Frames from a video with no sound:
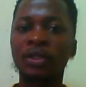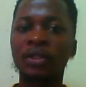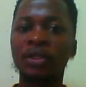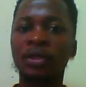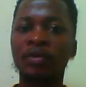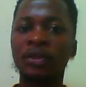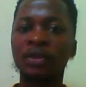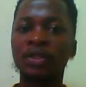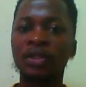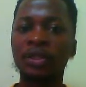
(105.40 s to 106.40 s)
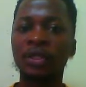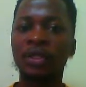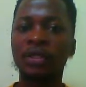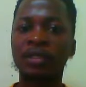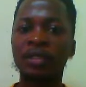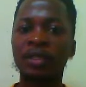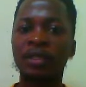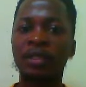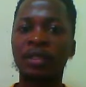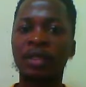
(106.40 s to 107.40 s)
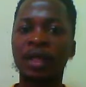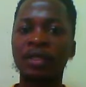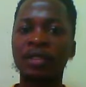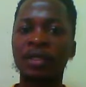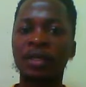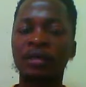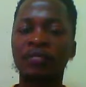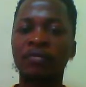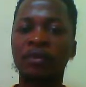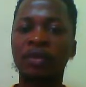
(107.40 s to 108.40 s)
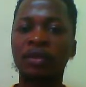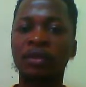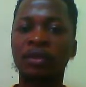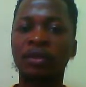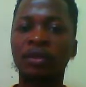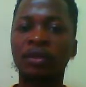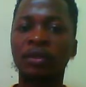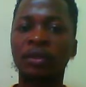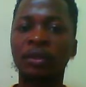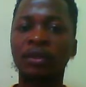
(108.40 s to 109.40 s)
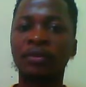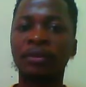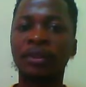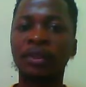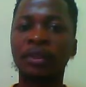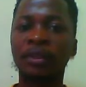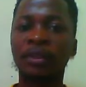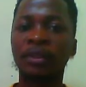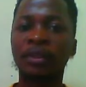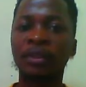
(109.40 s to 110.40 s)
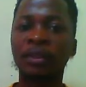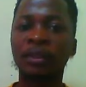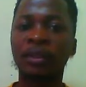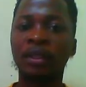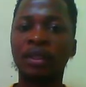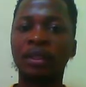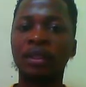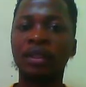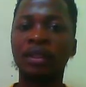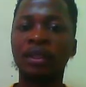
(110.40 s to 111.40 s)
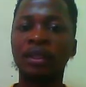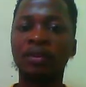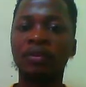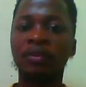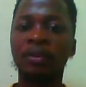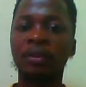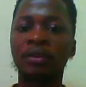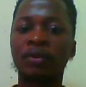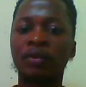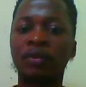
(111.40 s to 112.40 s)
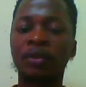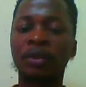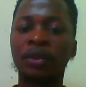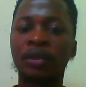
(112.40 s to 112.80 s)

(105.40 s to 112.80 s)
WGS 1984, click on it, and then click on OK.